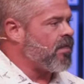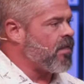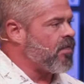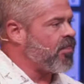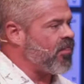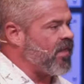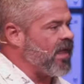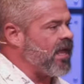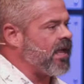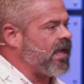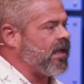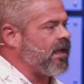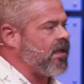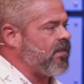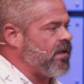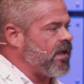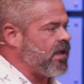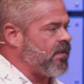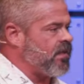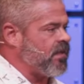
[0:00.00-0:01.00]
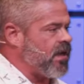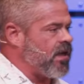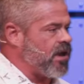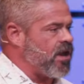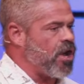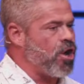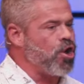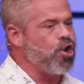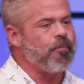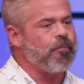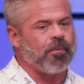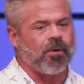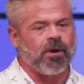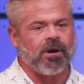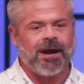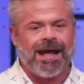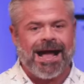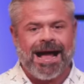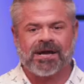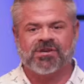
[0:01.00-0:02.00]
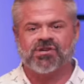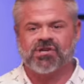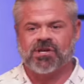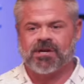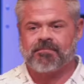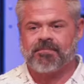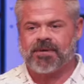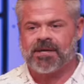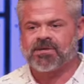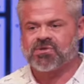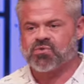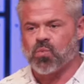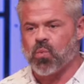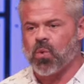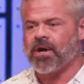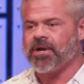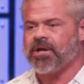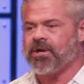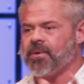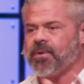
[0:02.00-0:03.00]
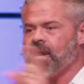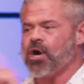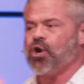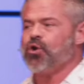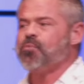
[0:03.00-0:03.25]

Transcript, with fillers: And the thing, and hooper actually means one who